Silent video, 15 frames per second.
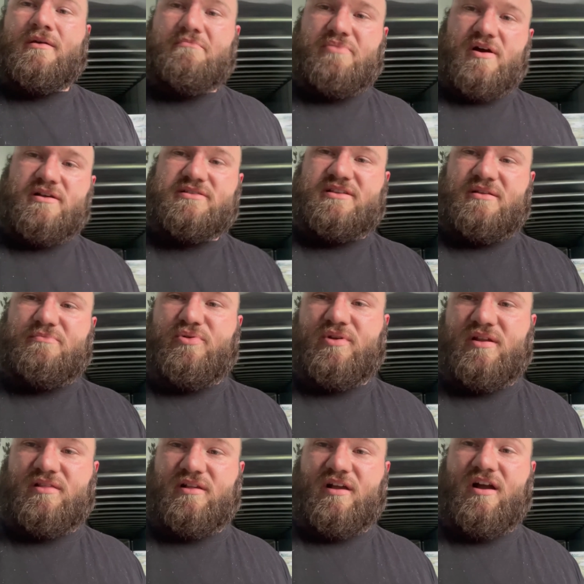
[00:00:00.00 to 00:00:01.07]
Pause it and put
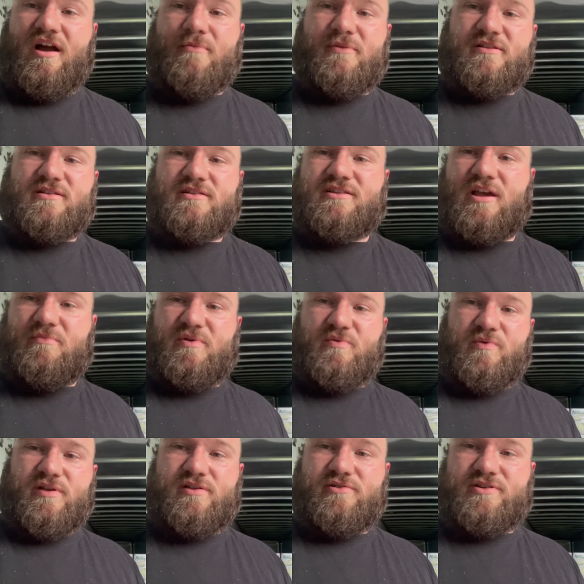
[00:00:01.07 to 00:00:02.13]
it in the comments and tell me
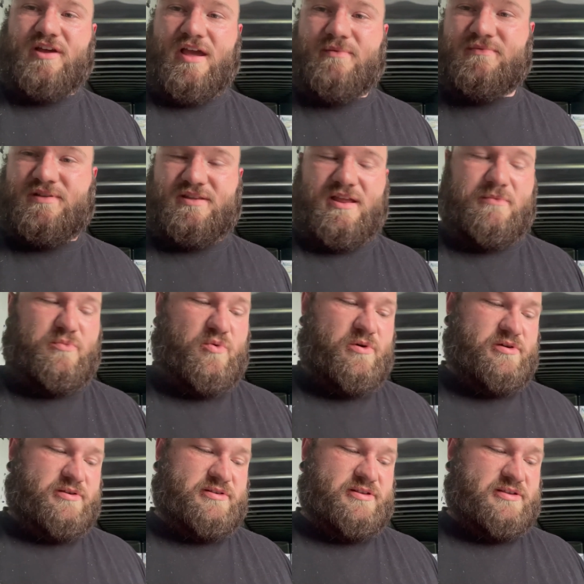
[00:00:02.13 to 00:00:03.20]
what your timestamp
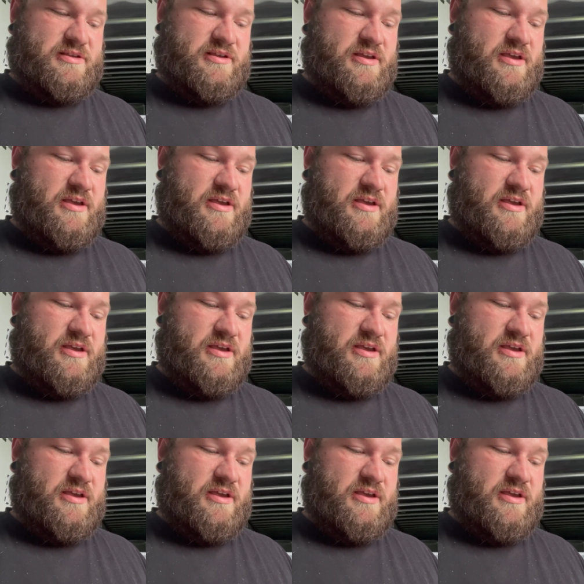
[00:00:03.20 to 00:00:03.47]
was.